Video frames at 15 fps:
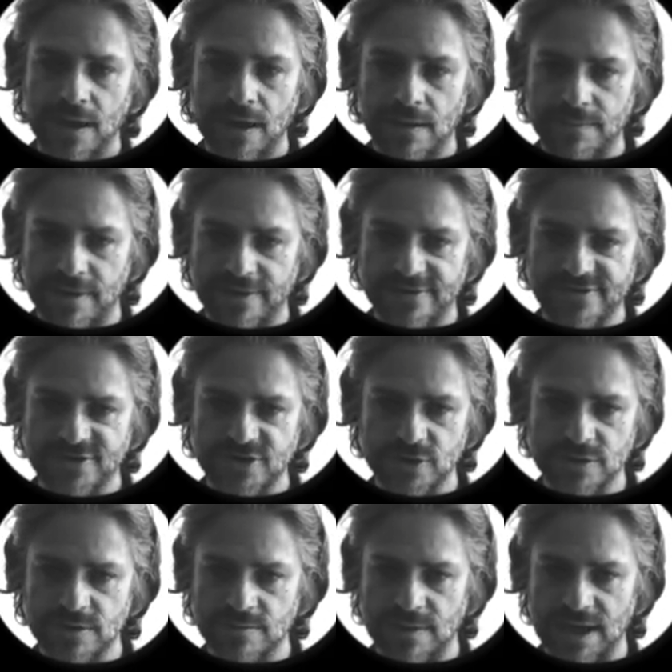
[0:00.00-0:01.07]
A
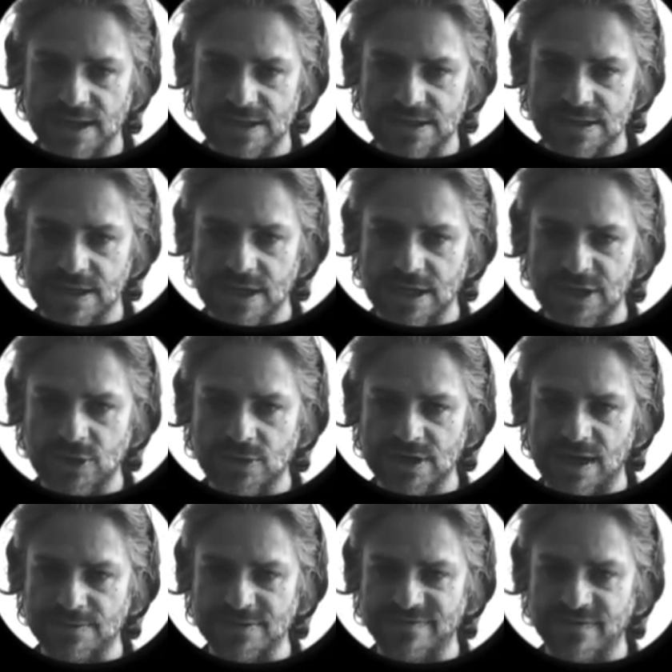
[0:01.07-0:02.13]
student might say new
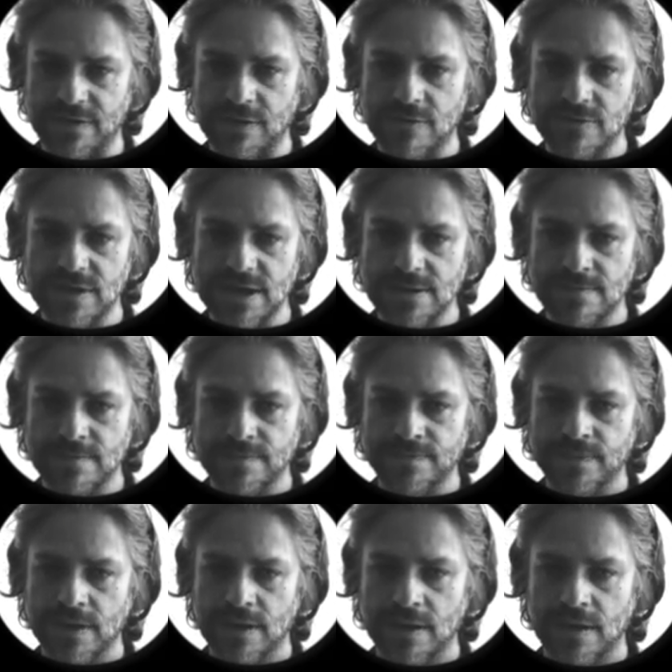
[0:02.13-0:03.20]
types of clothing,
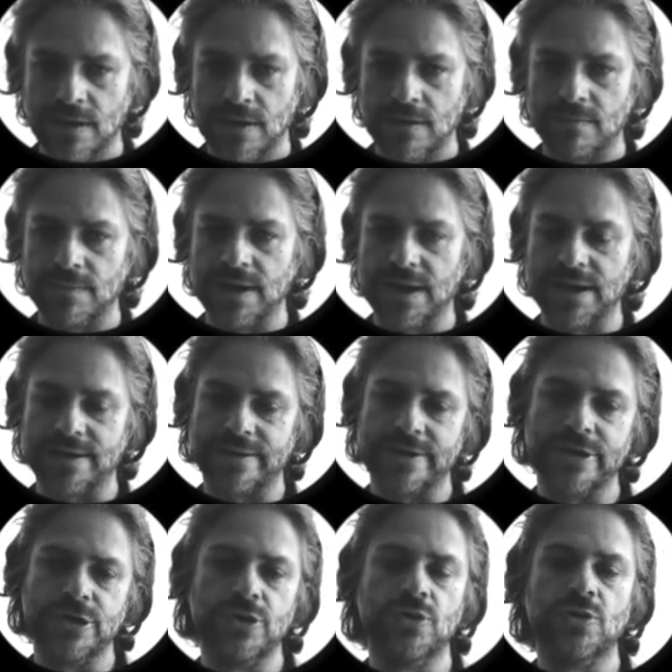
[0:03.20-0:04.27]
but
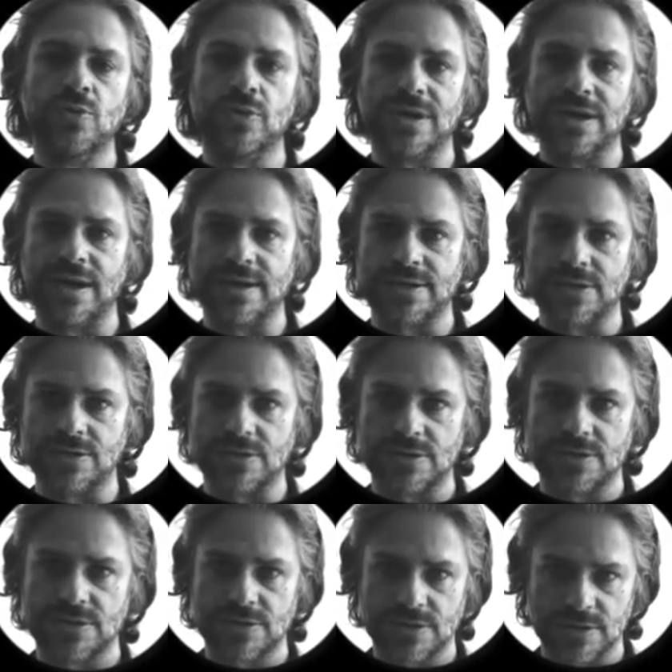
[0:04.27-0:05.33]
you would like to,
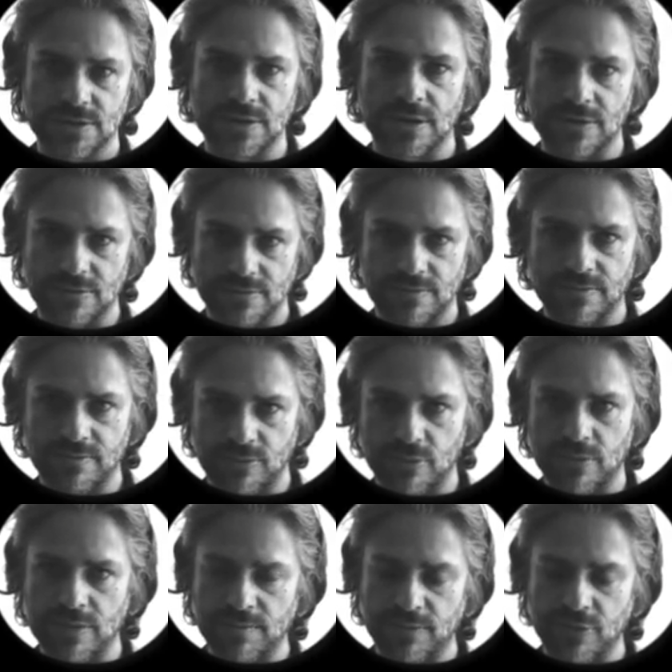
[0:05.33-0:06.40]

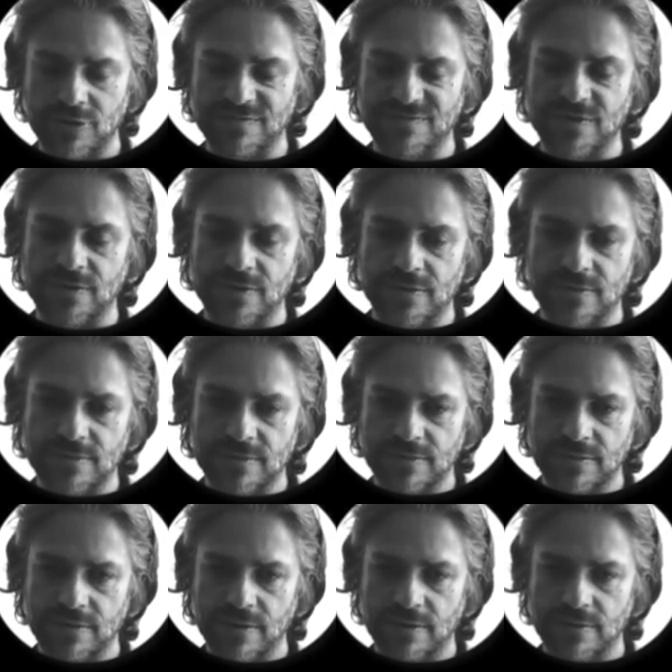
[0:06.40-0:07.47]
improve your
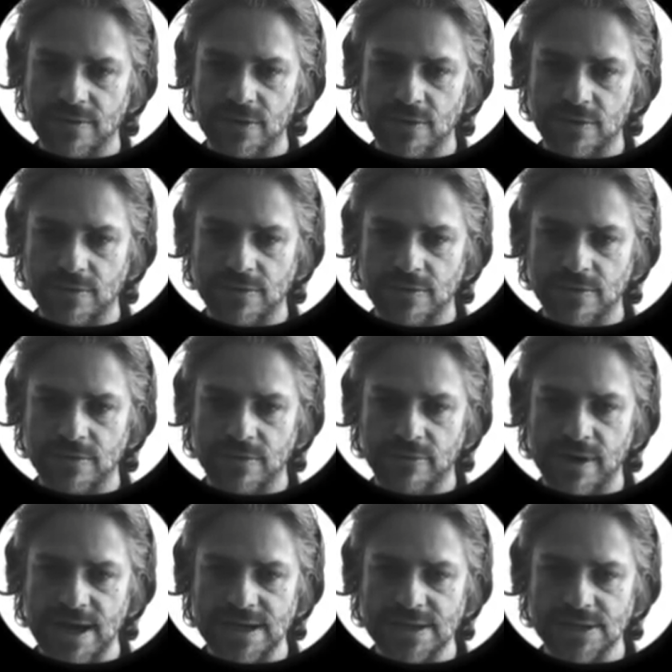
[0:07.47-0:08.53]

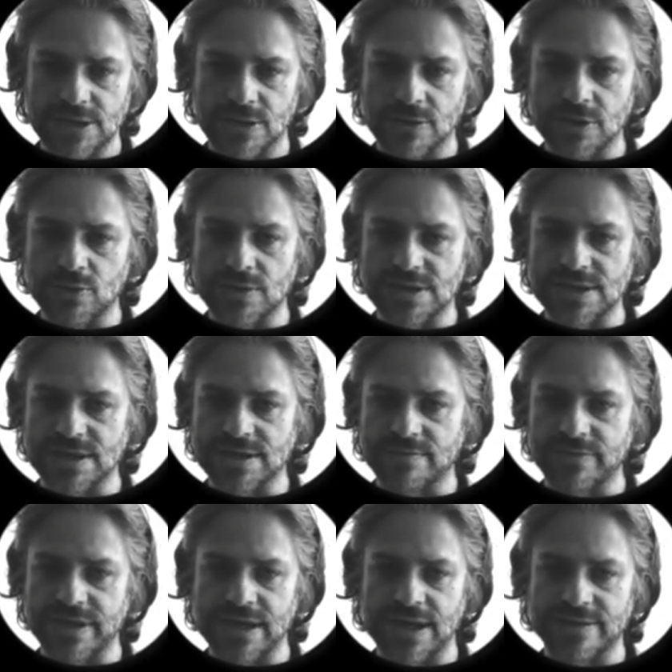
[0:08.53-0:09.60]
grade, so you would say
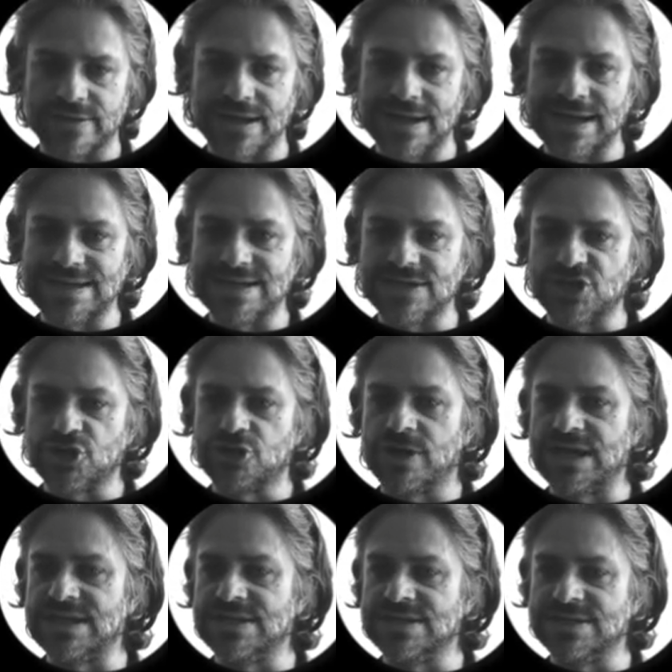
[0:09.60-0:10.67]
something like the latest
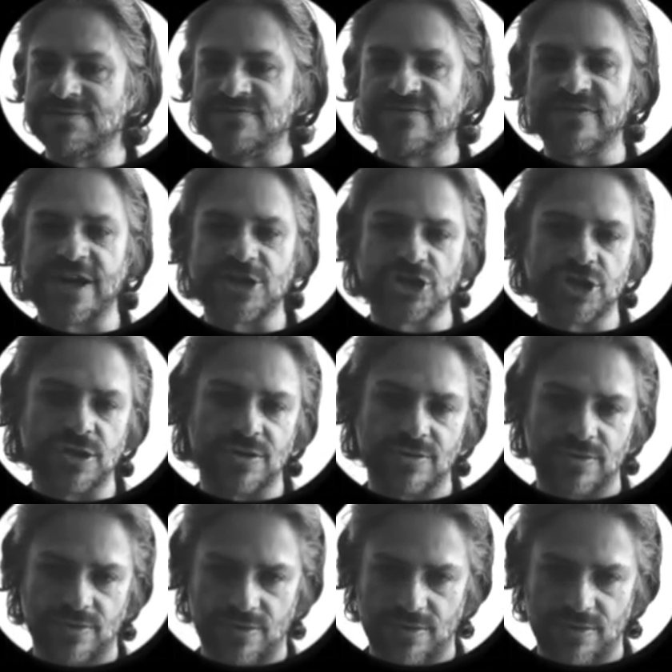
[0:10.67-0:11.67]
trends in fashion.